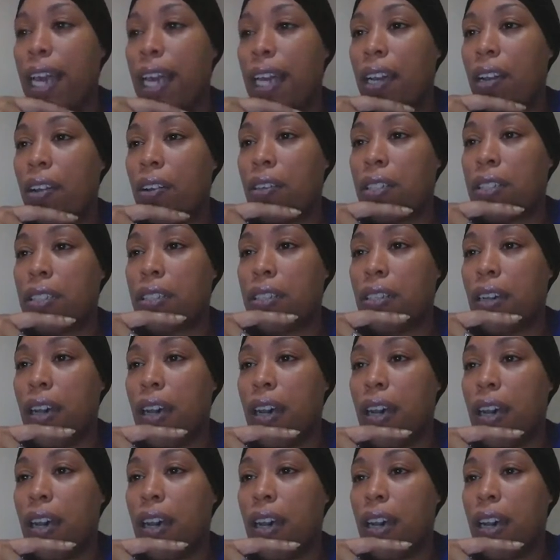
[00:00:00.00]
caused
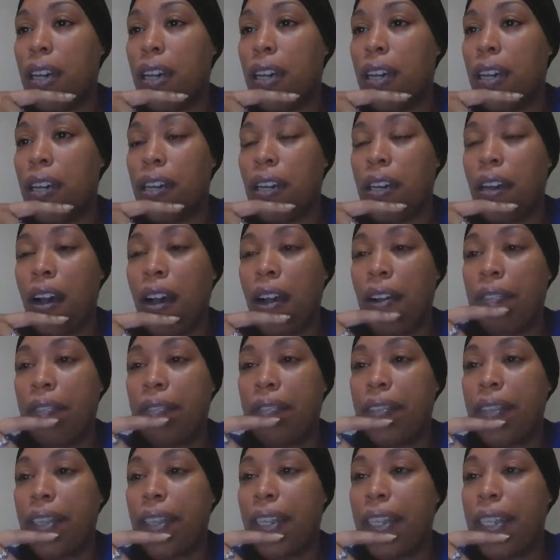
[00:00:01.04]
a
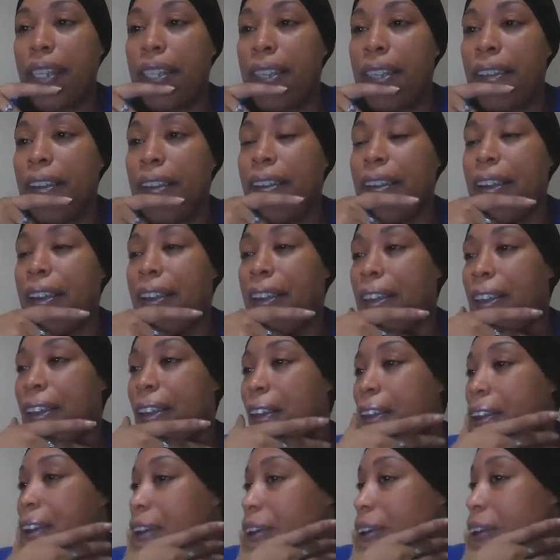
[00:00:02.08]
conflict, you
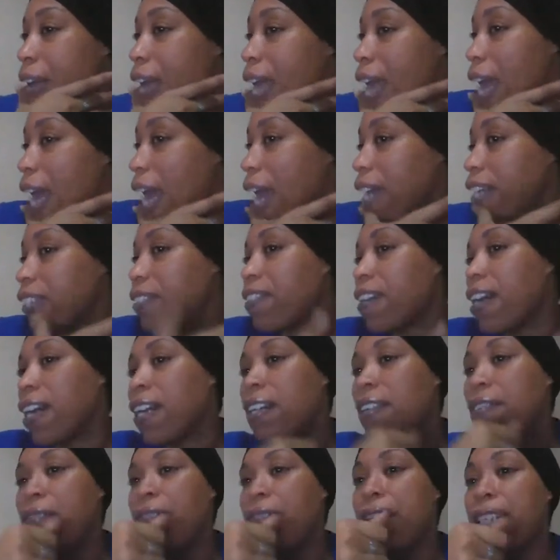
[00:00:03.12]
know, I tried
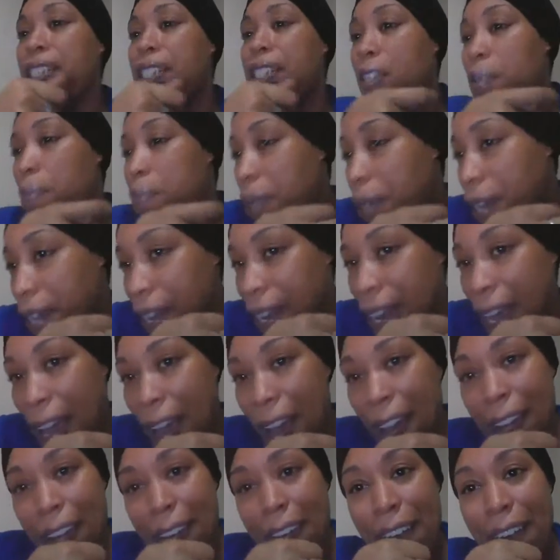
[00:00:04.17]
to fix it, but
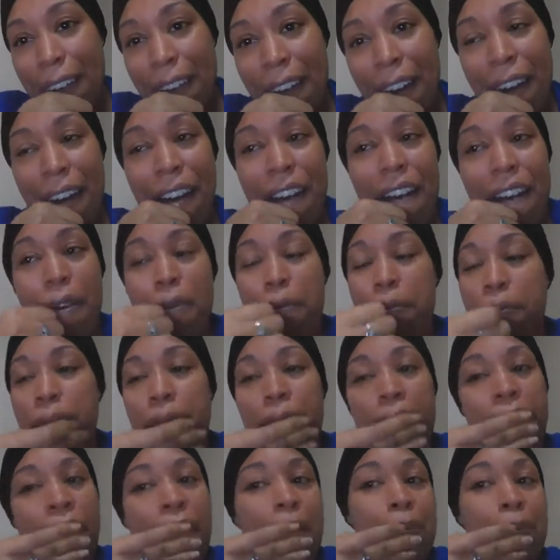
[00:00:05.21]
I'm
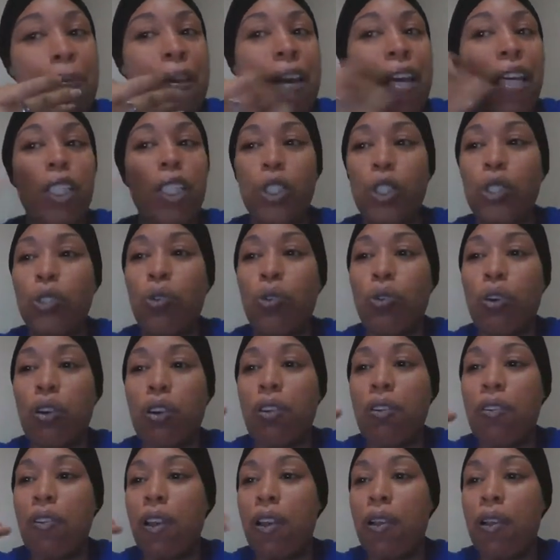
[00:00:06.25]
not sure
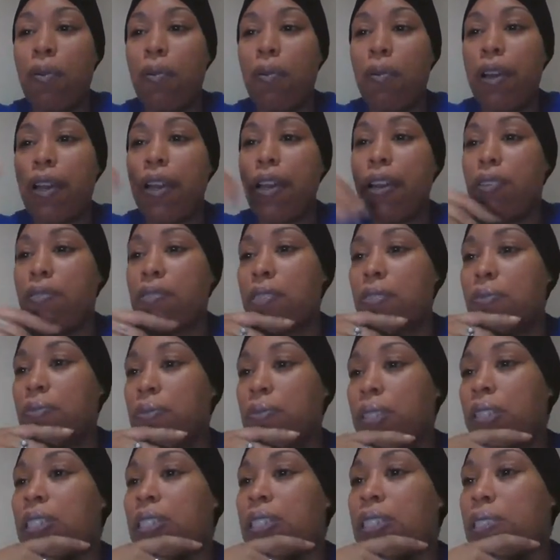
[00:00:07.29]
what else
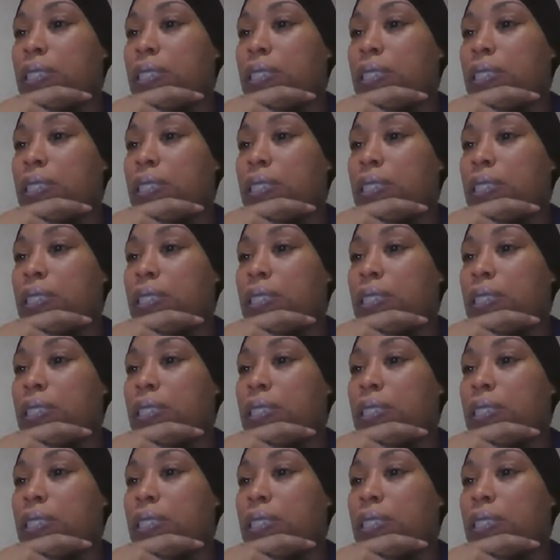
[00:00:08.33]
was